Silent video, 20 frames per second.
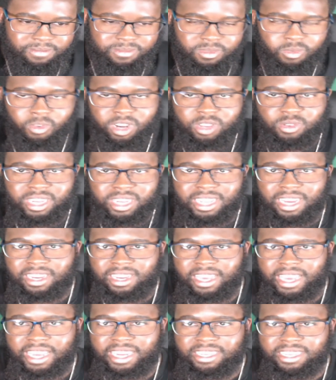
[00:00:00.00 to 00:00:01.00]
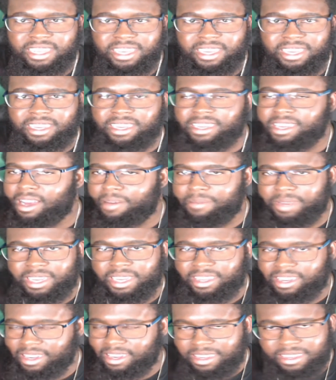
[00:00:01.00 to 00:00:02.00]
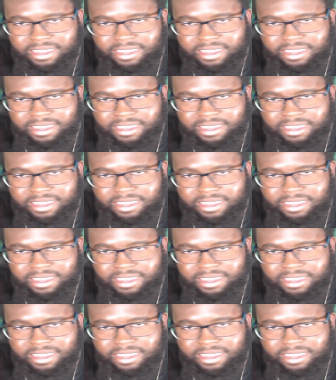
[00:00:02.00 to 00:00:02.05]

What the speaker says: What do you get out of AD? I mean,